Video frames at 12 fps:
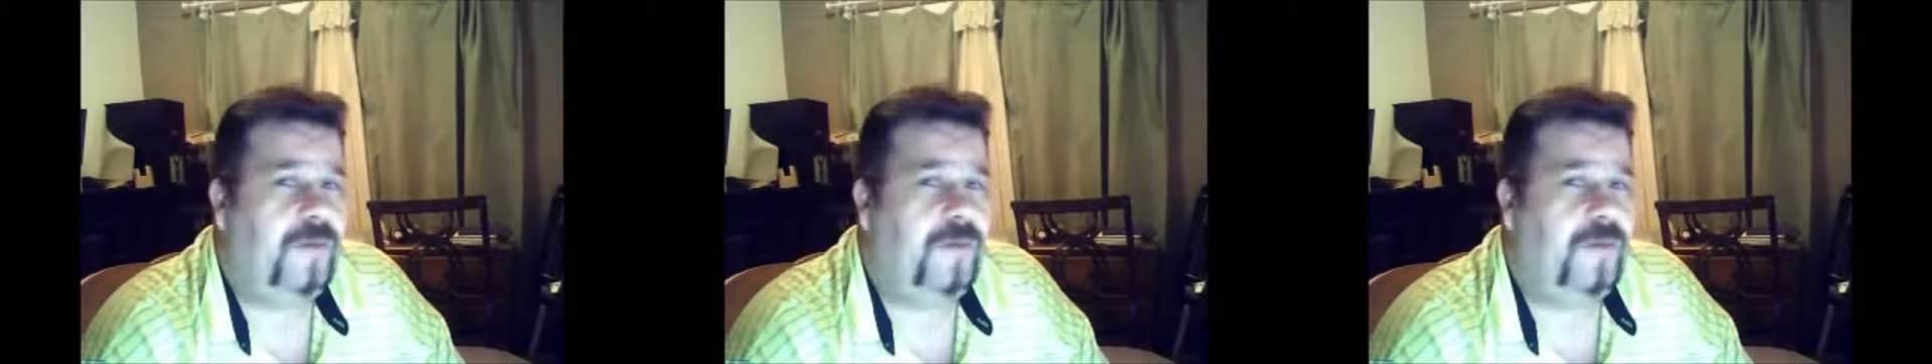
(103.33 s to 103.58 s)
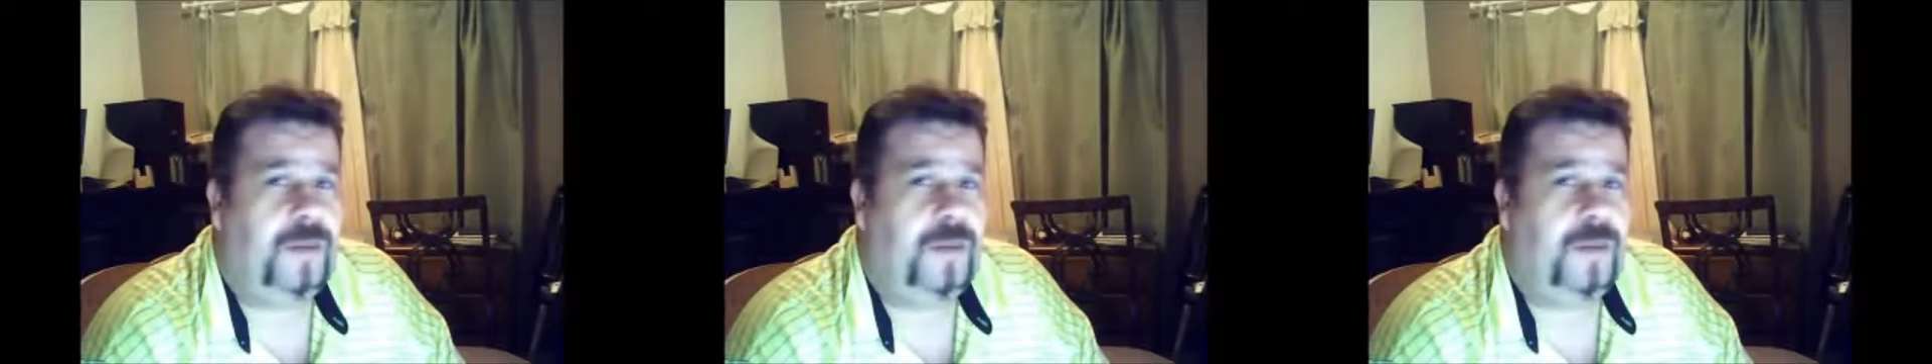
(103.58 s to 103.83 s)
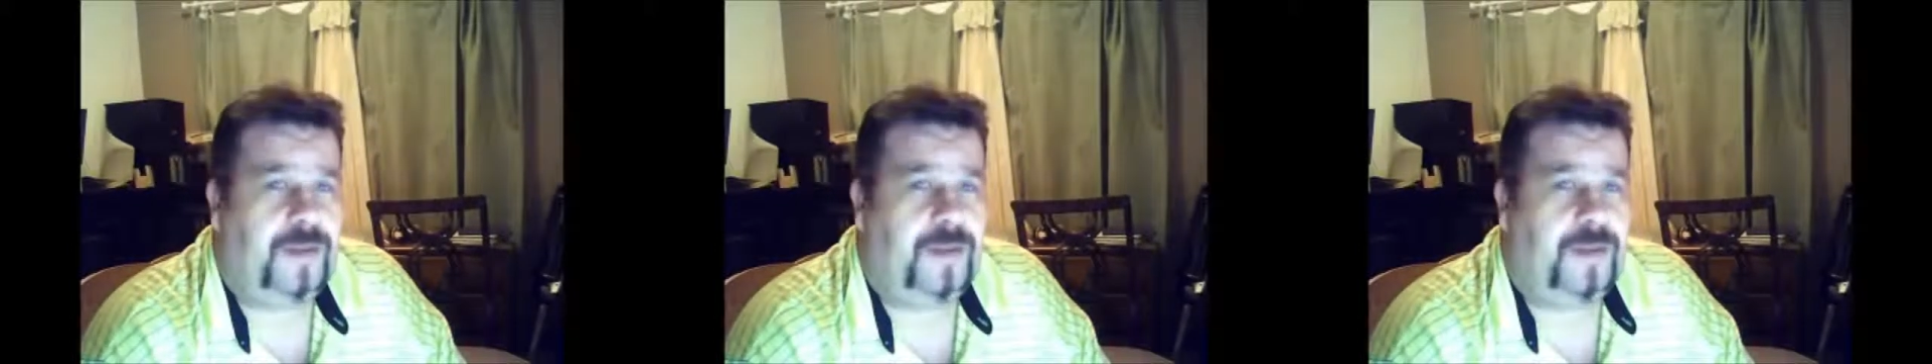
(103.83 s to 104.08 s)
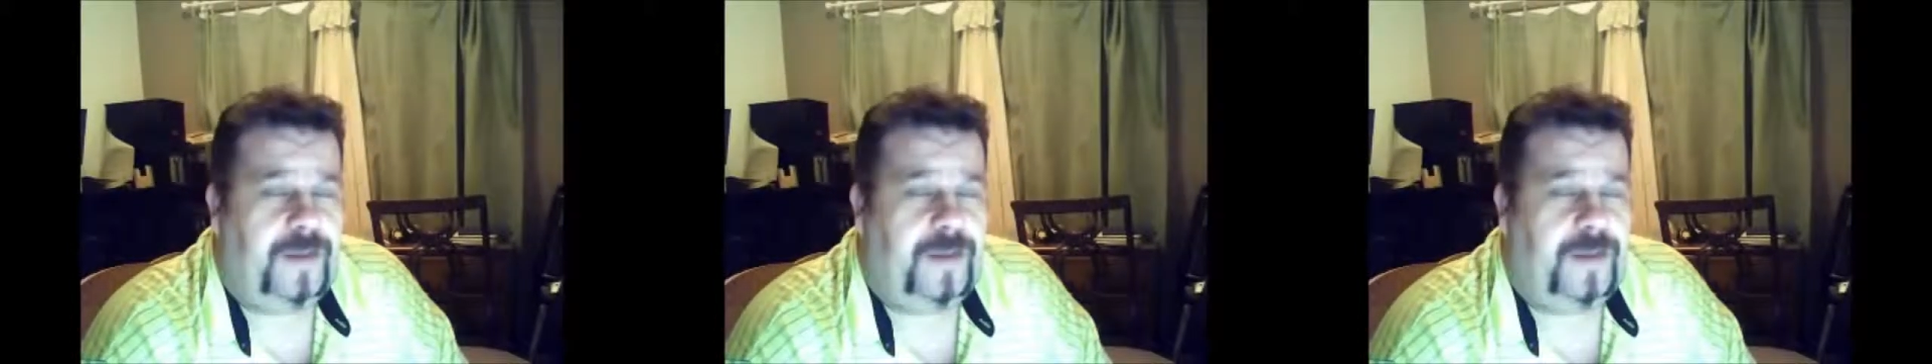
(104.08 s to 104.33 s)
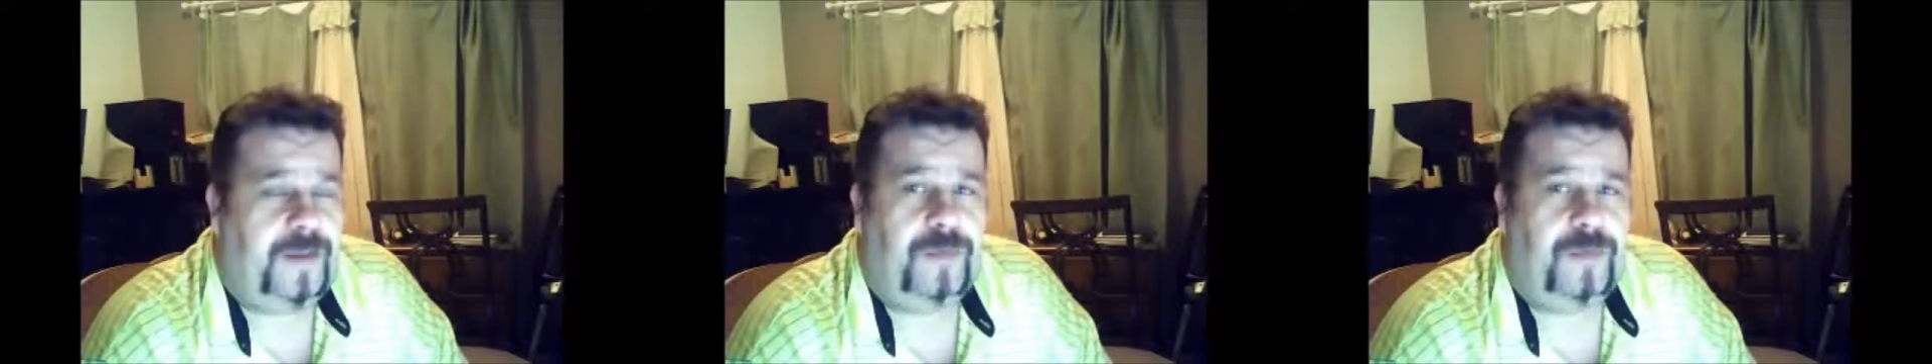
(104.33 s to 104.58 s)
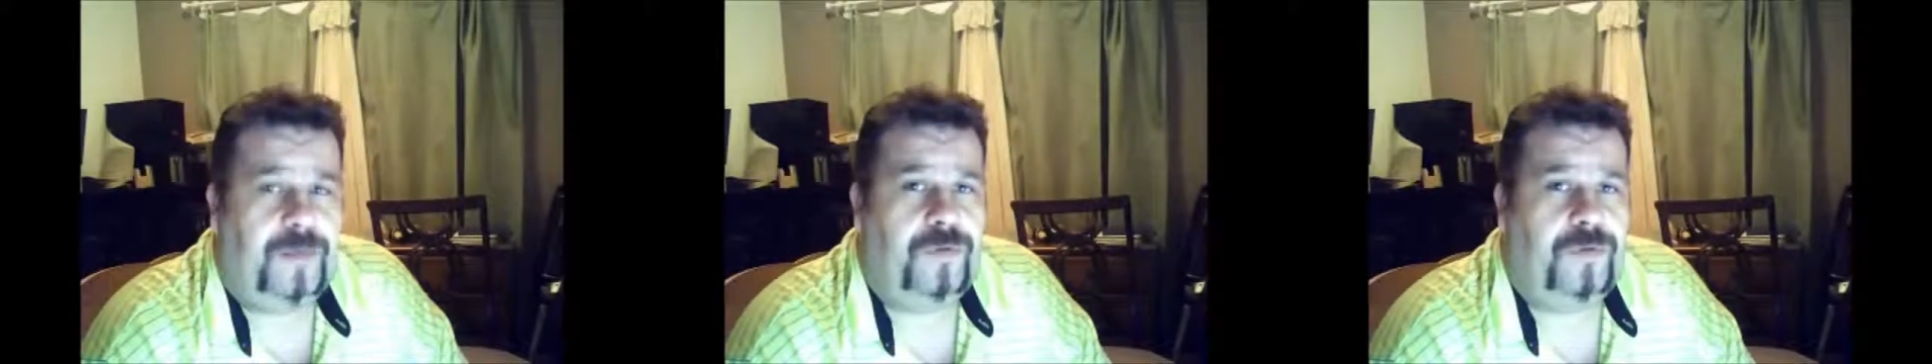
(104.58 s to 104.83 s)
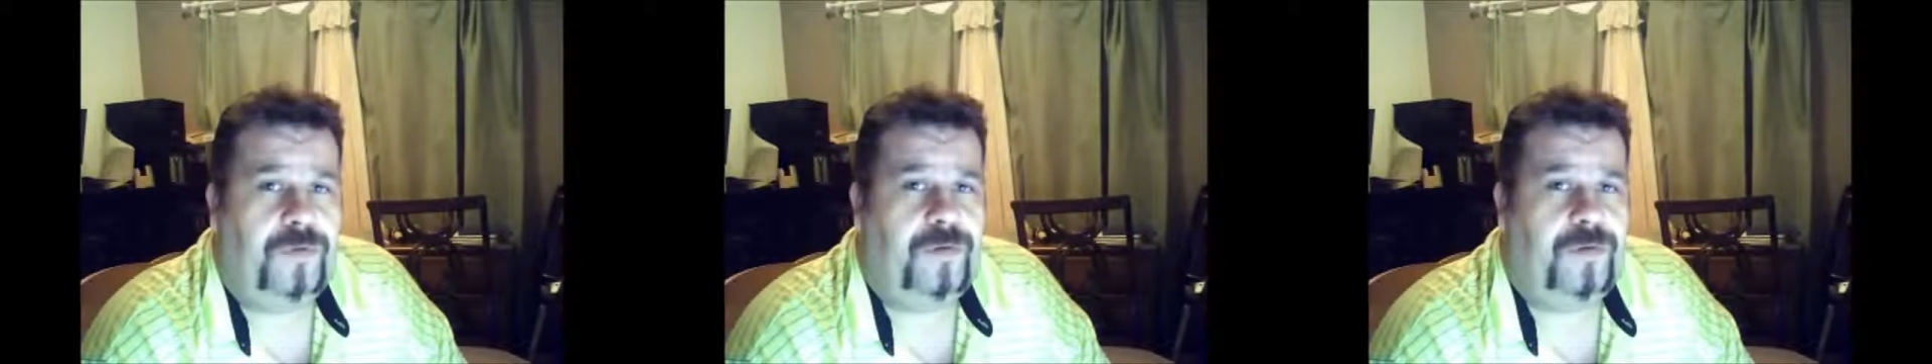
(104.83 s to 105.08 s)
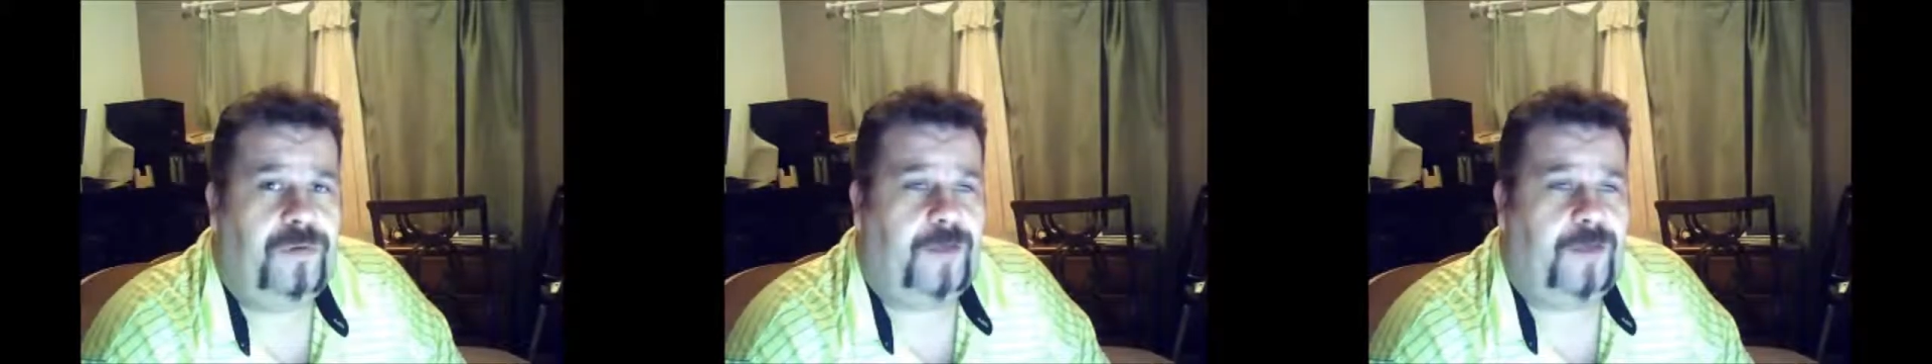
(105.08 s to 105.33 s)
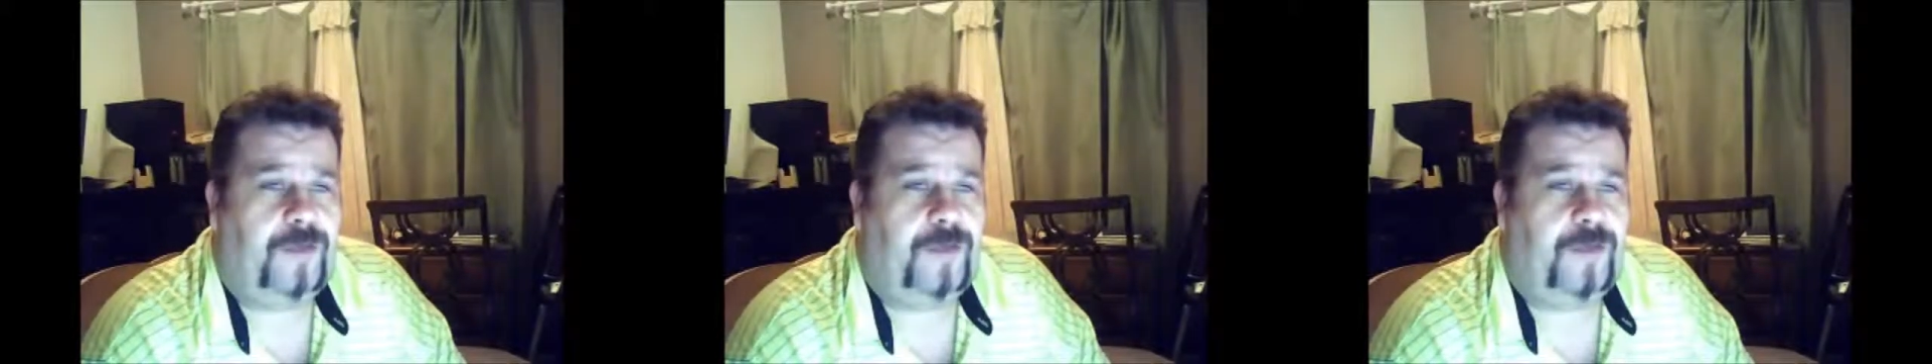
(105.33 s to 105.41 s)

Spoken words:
but they did come out with those two cassettes.